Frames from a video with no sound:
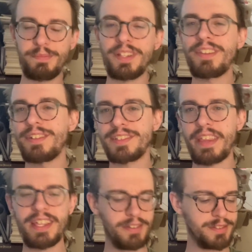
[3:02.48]
but I
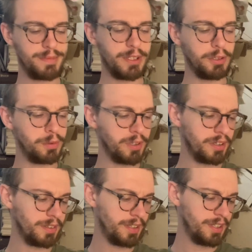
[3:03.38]
think there's glue
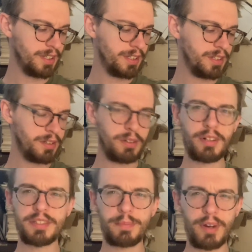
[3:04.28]
or
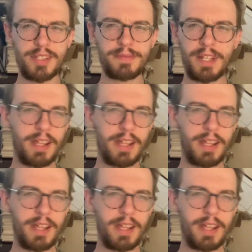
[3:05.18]
it's a press fit,